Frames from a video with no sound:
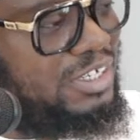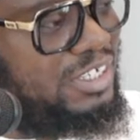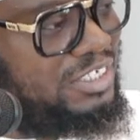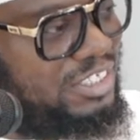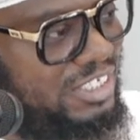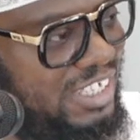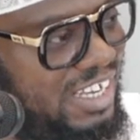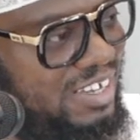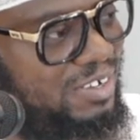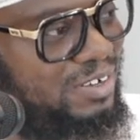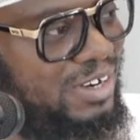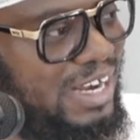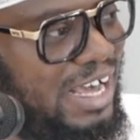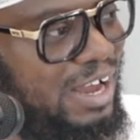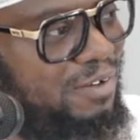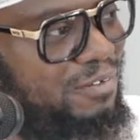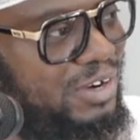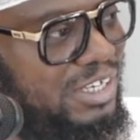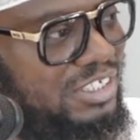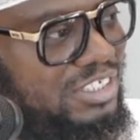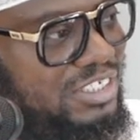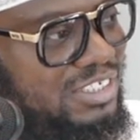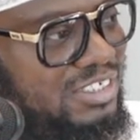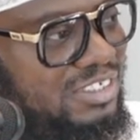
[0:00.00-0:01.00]
or in the chain of
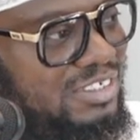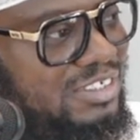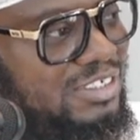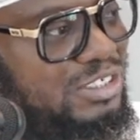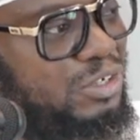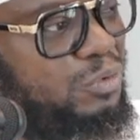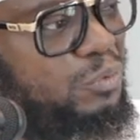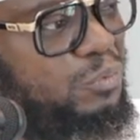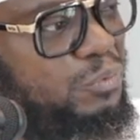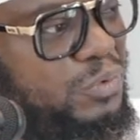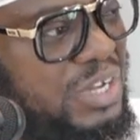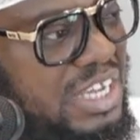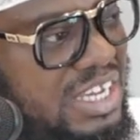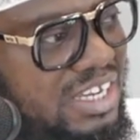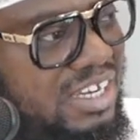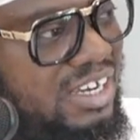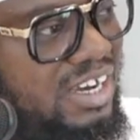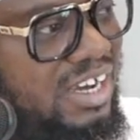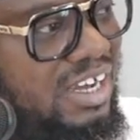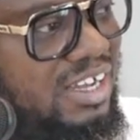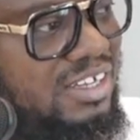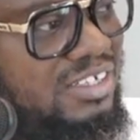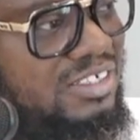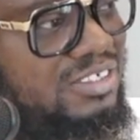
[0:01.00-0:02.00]
narration, the
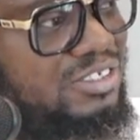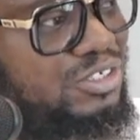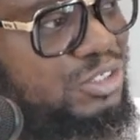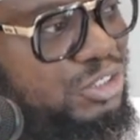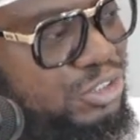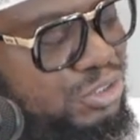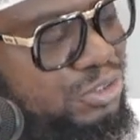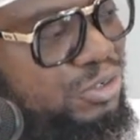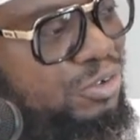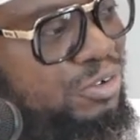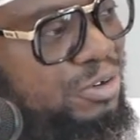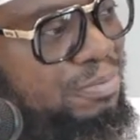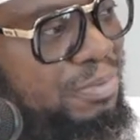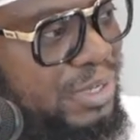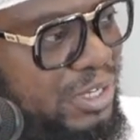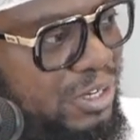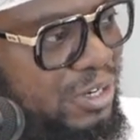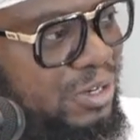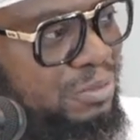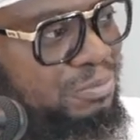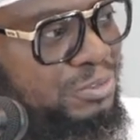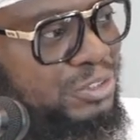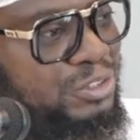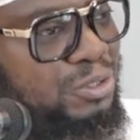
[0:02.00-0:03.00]
weaker the story
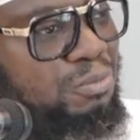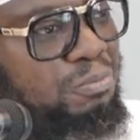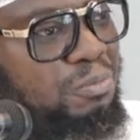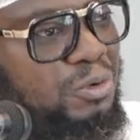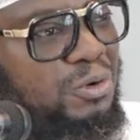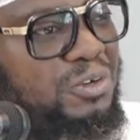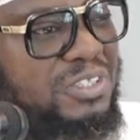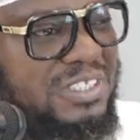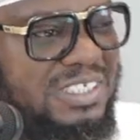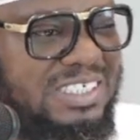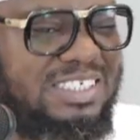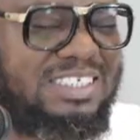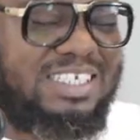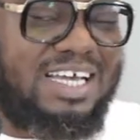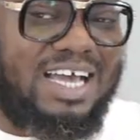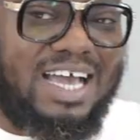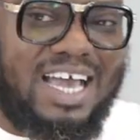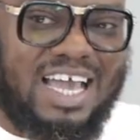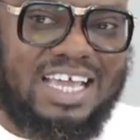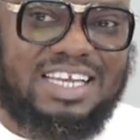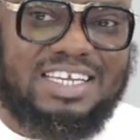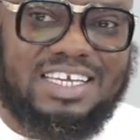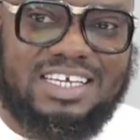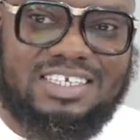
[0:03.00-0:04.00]
becomes. The more things
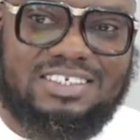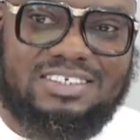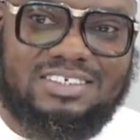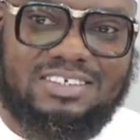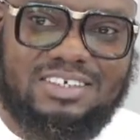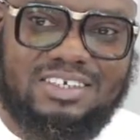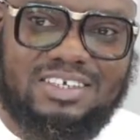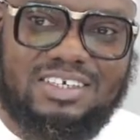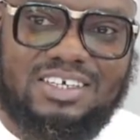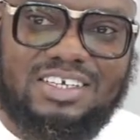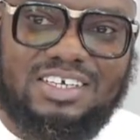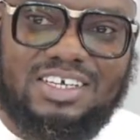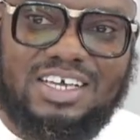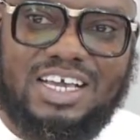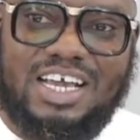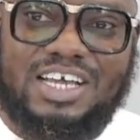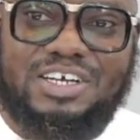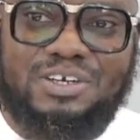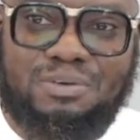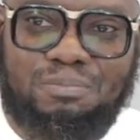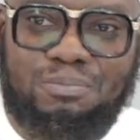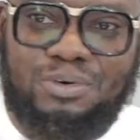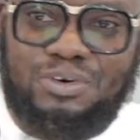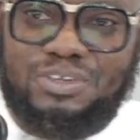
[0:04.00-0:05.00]
are added
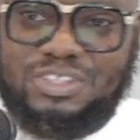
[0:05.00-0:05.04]
and the